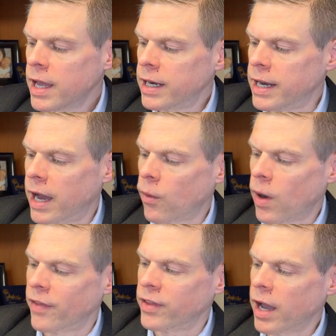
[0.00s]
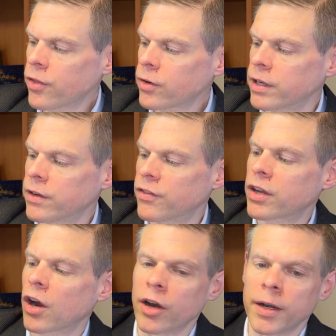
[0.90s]
Now, on the other end of the
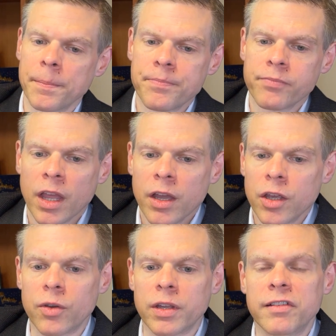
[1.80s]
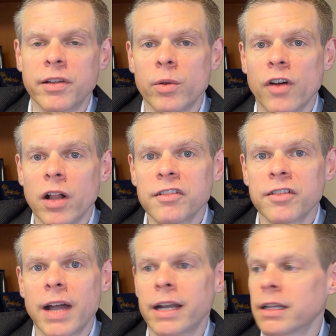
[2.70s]
carton, you can see we've also
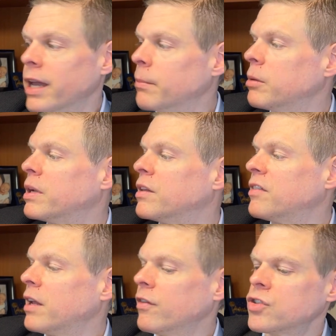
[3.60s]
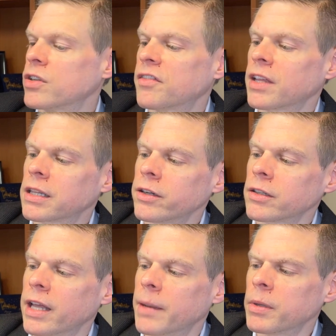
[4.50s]
got a label, but instead of just the clear
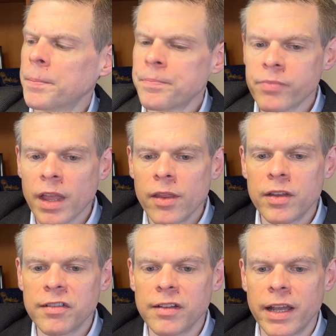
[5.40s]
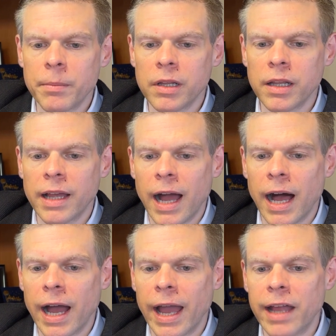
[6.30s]
label, this label
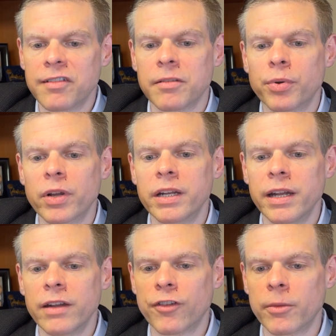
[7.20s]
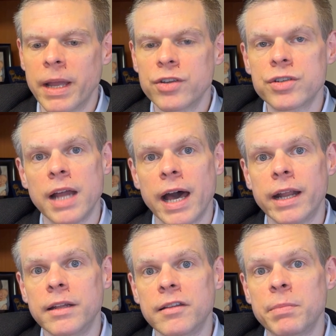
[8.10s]
has some printed information on
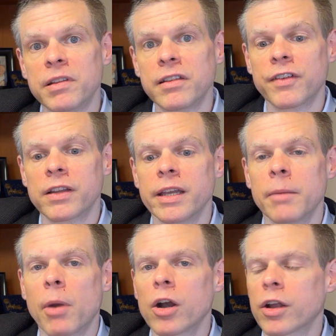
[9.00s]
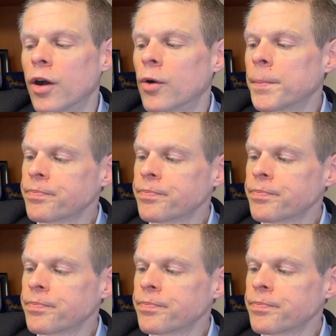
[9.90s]
it, and specifically a barcode.